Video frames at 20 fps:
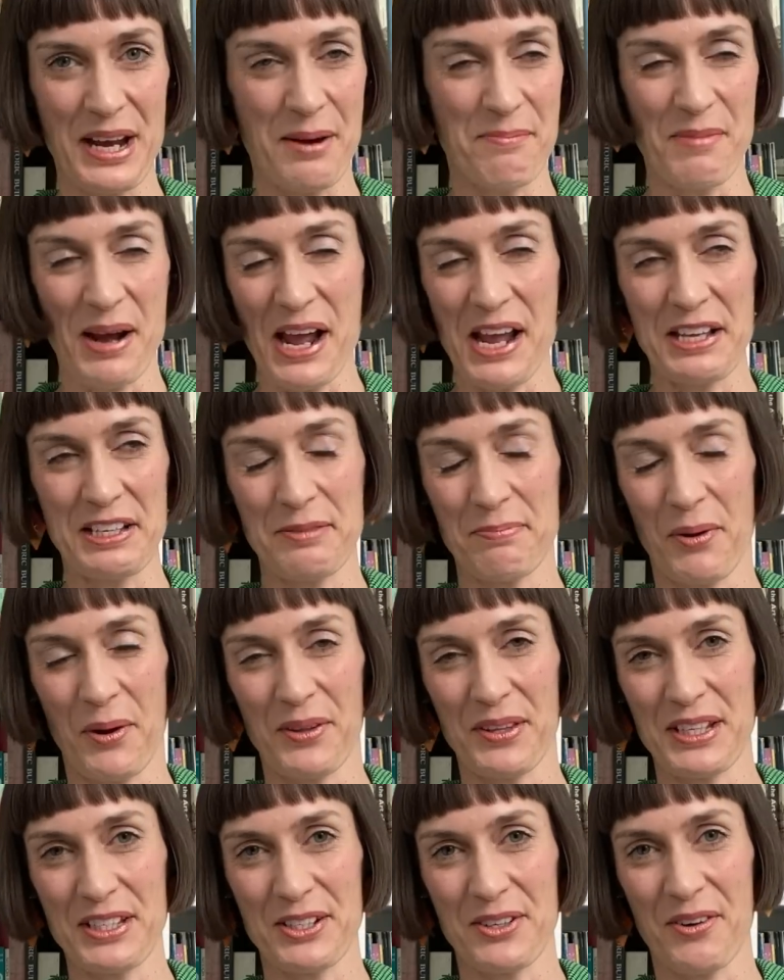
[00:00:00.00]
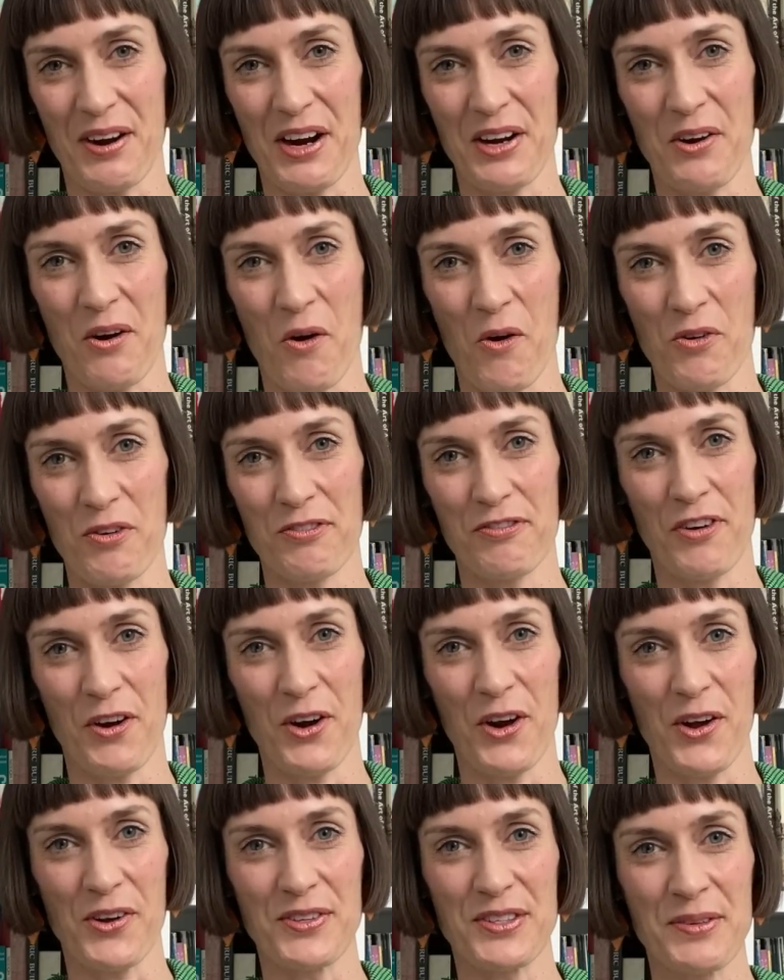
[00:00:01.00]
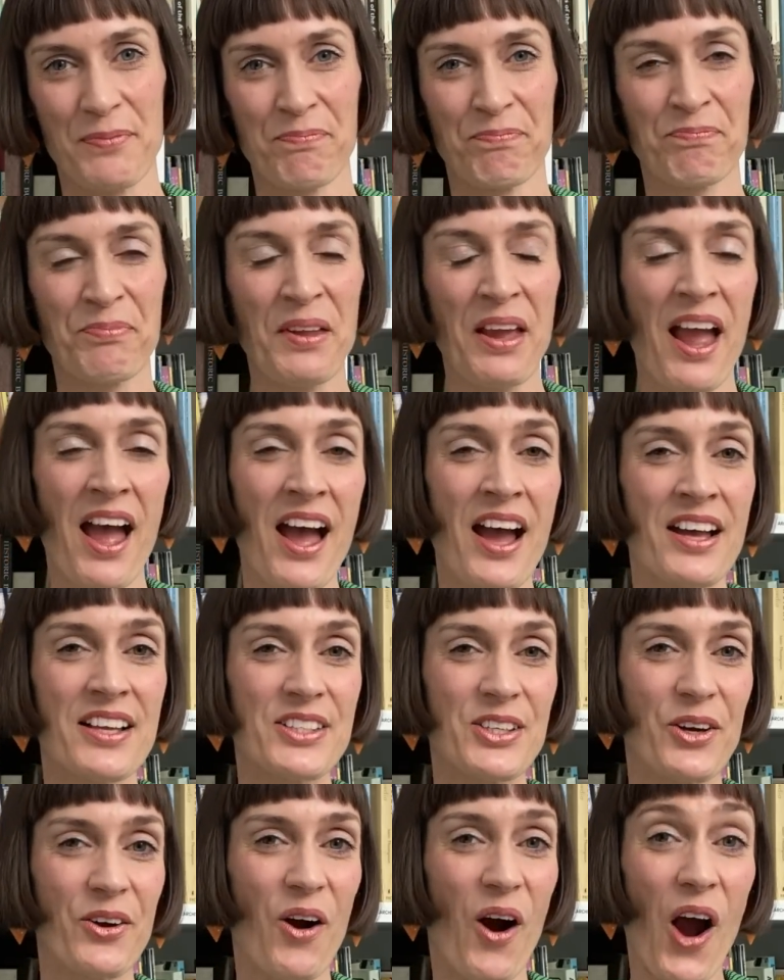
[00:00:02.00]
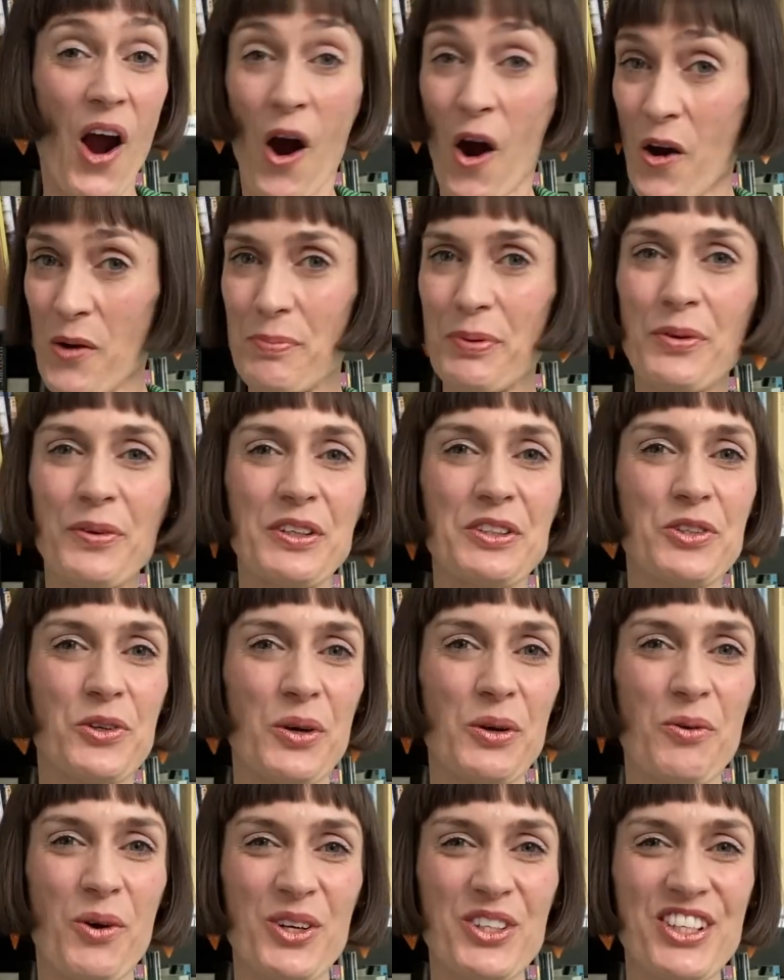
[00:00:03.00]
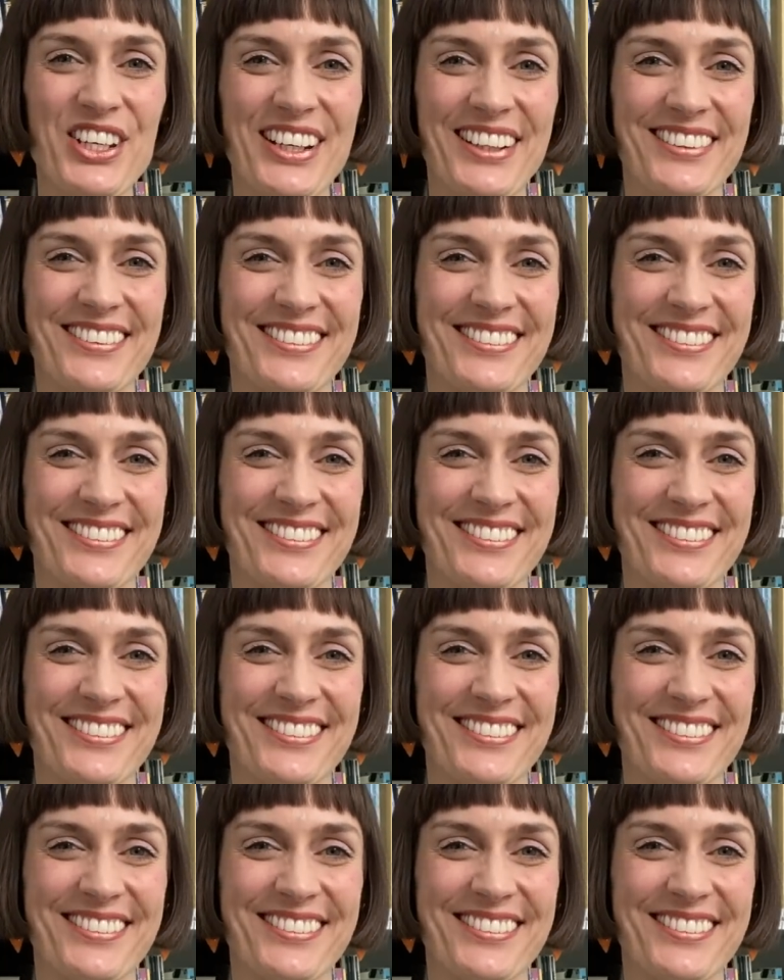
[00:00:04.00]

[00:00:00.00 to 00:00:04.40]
amazed by these great old photos. So I hope you enjoy watching.